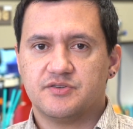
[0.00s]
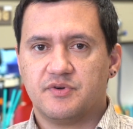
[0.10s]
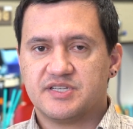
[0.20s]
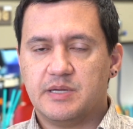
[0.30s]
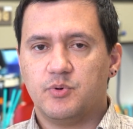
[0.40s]
For
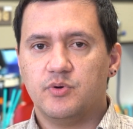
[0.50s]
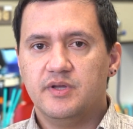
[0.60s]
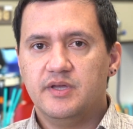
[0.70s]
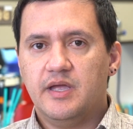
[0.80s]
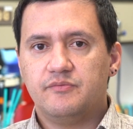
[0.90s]
example,
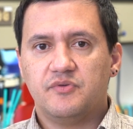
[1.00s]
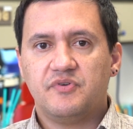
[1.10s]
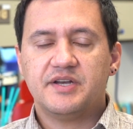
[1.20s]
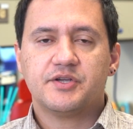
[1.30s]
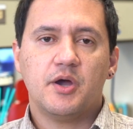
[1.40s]
if we
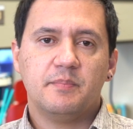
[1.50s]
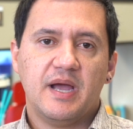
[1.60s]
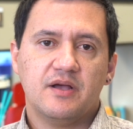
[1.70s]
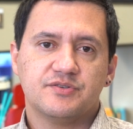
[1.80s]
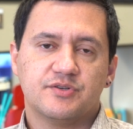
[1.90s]
find
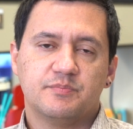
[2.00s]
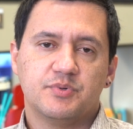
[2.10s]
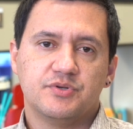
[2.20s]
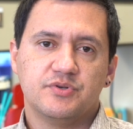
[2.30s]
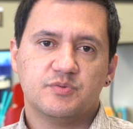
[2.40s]
compounds that are
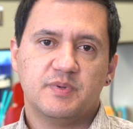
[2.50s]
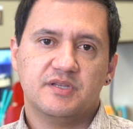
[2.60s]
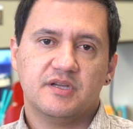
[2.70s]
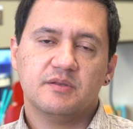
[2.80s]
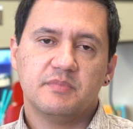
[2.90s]
produced by the
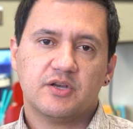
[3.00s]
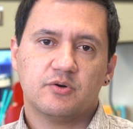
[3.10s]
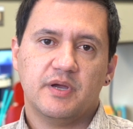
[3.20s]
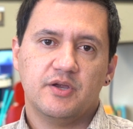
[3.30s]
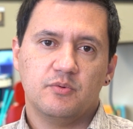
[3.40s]
gut
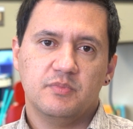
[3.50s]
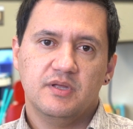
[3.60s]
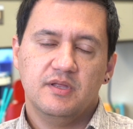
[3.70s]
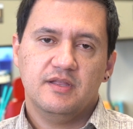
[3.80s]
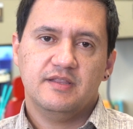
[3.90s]
microbiome
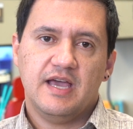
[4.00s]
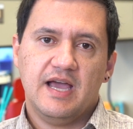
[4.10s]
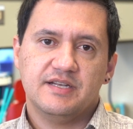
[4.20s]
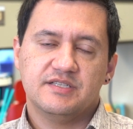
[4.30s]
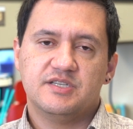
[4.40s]

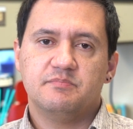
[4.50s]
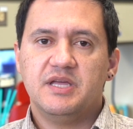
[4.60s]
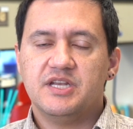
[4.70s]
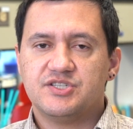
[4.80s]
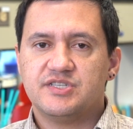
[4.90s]
that
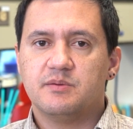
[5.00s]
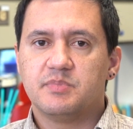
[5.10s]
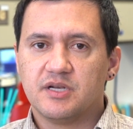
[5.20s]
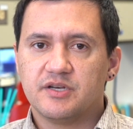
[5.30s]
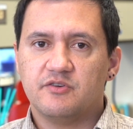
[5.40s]
diminish the
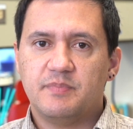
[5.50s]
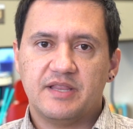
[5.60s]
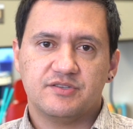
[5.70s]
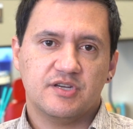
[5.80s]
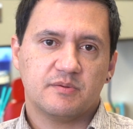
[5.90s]
ability of
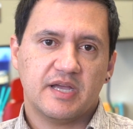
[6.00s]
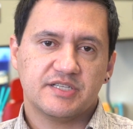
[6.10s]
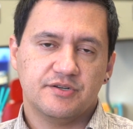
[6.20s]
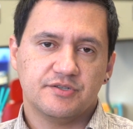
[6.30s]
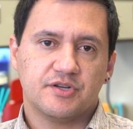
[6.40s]
pathogenic
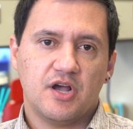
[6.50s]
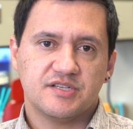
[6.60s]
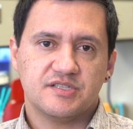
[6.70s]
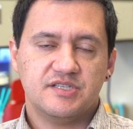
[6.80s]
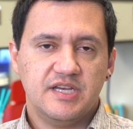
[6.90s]
bacteria to cause
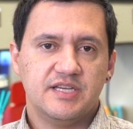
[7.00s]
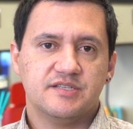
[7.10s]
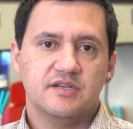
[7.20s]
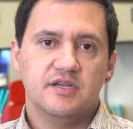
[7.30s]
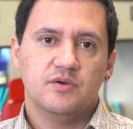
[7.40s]

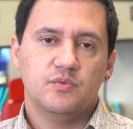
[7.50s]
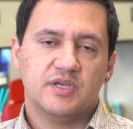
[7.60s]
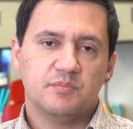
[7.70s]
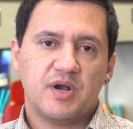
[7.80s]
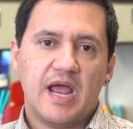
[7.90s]
disease, we
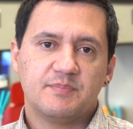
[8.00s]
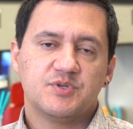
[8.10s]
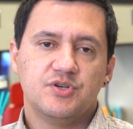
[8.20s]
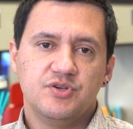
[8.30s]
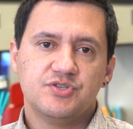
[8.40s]
can perhaps
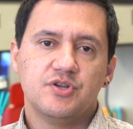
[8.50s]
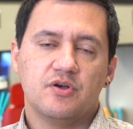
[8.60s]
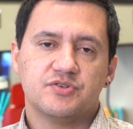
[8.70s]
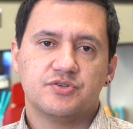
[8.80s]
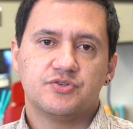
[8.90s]
use
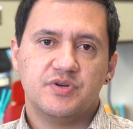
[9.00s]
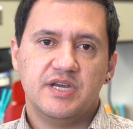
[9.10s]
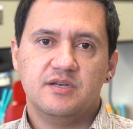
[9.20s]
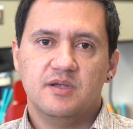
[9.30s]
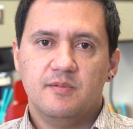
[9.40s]
those to
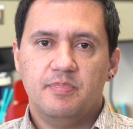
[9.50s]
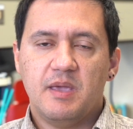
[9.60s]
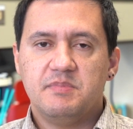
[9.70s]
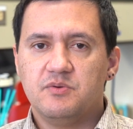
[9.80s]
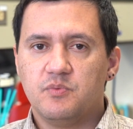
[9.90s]
treat,
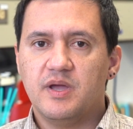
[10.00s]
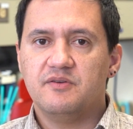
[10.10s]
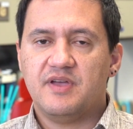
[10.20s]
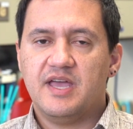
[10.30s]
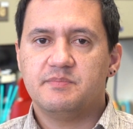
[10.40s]
maybe
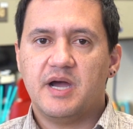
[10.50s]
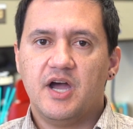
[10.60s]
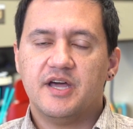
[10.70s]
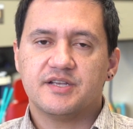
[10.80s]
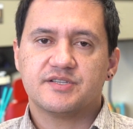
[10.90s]
with
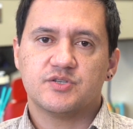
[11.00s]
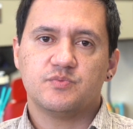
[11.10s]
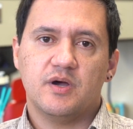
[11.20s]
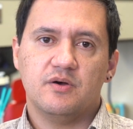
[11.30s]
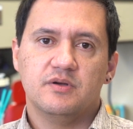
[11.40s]
antibiotics as
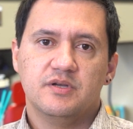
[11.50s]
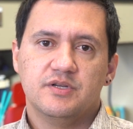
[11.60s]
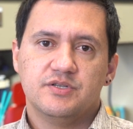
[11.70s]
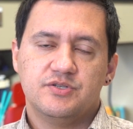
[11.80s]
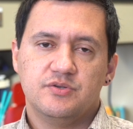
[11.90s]
well,
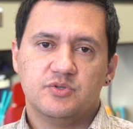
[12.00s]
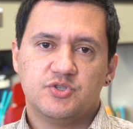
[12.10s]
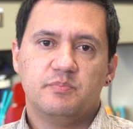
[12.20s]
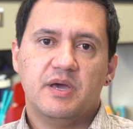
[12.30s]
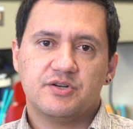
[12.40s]

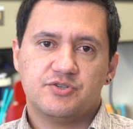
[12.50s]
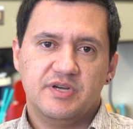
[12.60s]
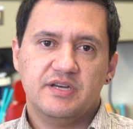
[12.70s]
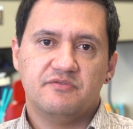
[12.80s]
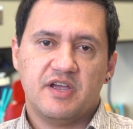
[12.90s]
to better
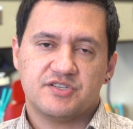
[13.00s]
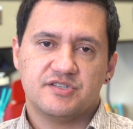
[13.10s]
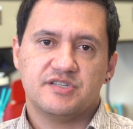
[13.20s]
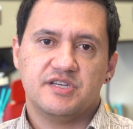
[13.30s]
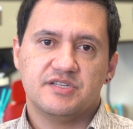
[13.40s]
treat infectious
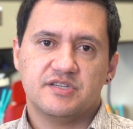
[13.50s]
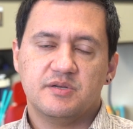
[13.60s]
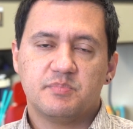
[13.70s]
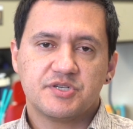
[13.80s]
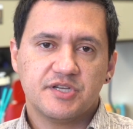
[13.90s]
diseases.
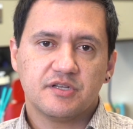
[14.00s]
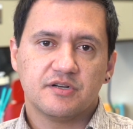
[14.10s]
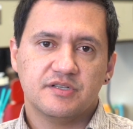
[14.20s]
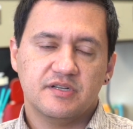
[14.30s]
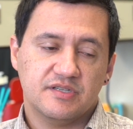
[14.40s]
In
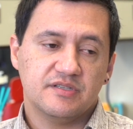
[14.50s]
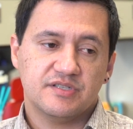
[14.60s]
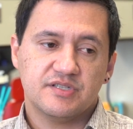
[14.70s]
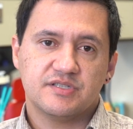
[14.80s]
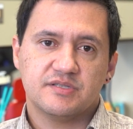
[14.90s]
particular,
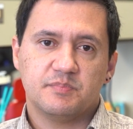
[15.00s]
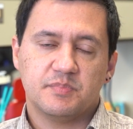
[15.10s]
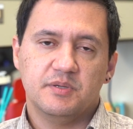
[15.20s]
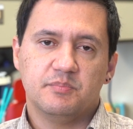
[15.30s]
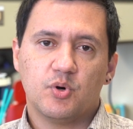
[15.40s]
this is
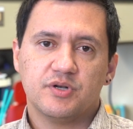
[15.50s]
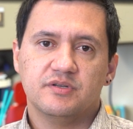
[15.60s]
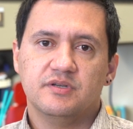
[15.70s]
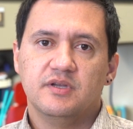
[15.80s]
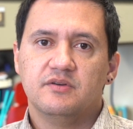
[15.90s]
important
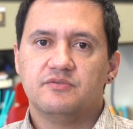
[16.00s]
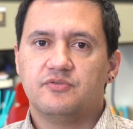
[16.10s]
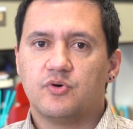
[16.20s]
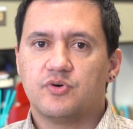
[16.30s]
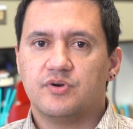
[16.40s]

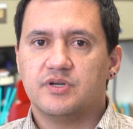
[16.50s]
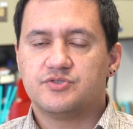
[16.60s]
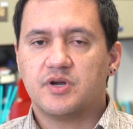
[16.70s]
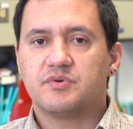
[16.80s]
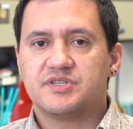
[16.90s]
for
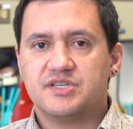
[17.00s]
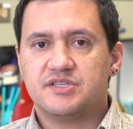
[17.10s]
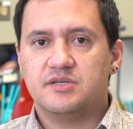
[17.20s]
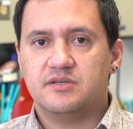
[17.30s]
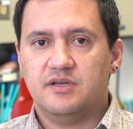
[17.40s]

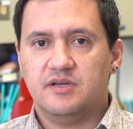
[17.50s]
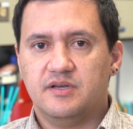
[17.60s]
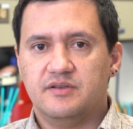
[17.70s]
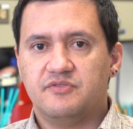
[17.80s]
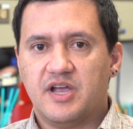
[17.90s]
drug-resistant
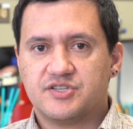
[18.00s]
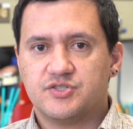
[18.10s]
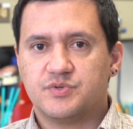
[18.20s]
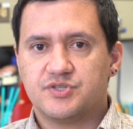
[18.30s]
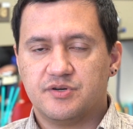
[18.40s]
infections,
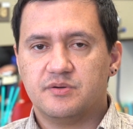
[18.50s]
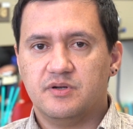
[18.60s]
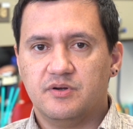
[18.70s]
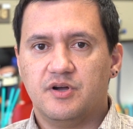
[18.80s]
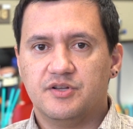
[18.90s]
which are
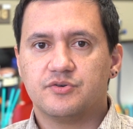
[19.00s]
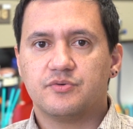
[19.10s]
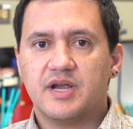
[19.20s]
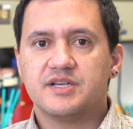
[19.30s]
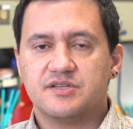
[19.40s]
on the
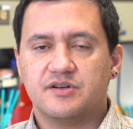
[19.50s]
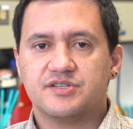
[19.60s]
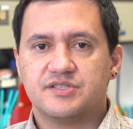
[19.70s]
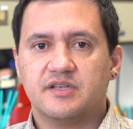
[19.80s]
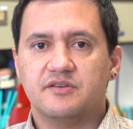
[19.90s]
rise and are a
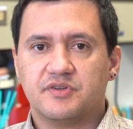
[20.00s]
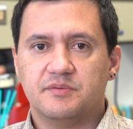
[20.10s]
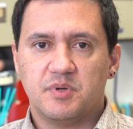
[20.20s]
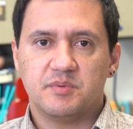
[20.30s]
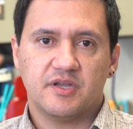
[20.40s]

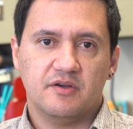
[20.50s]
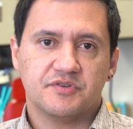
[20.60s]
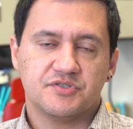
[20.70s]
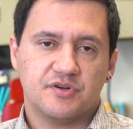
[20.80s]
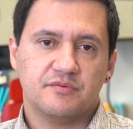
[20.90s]
significant public health
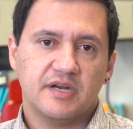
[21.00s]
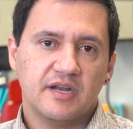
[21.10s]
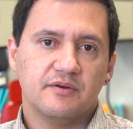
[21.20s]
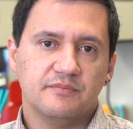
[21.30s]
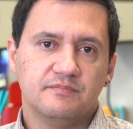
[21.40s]
concern right
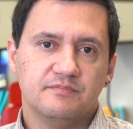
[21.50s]
now.